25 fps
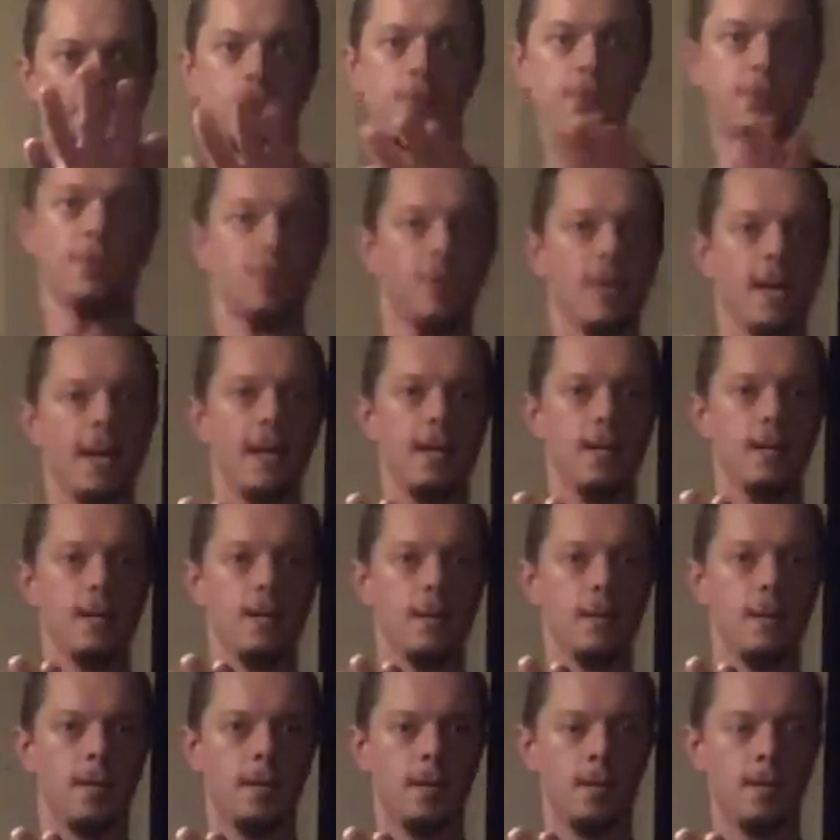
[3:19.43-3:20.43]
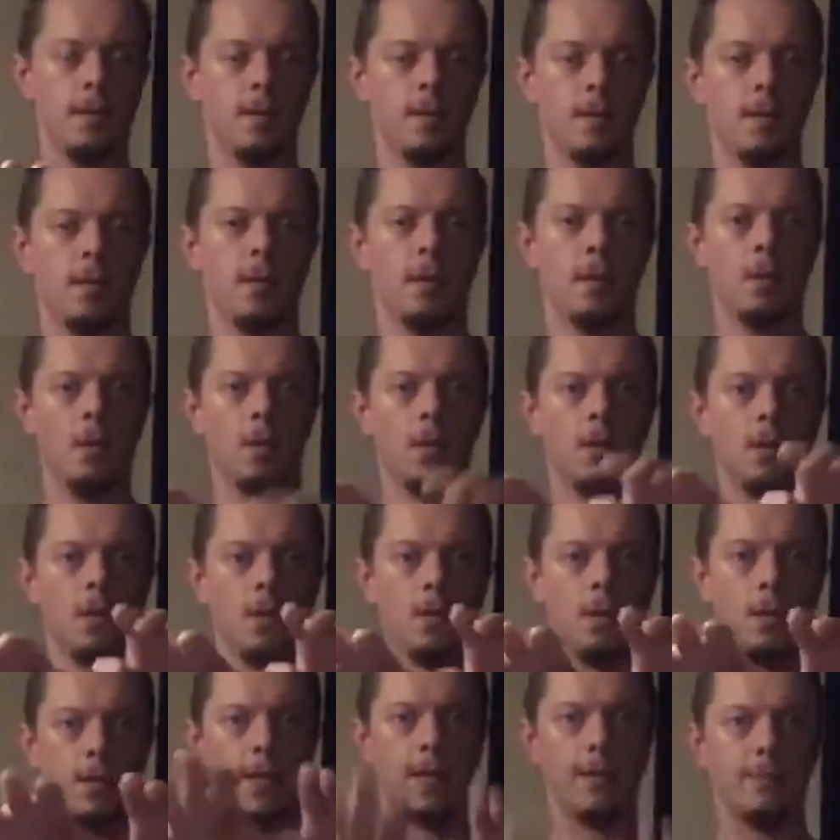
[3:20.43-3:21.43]
10,
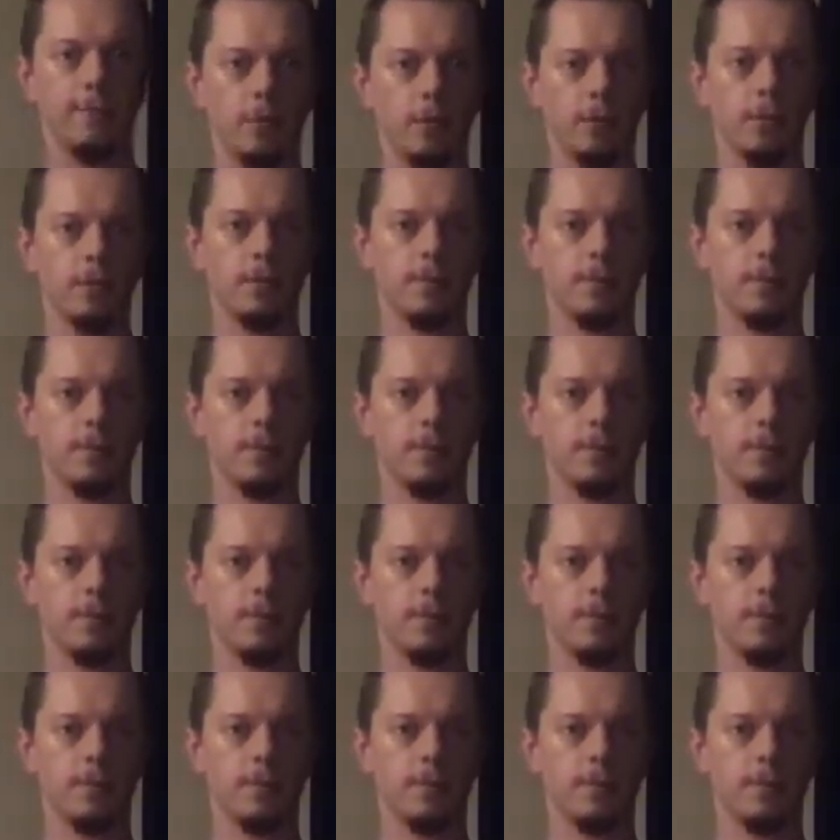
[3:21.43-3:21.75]
11,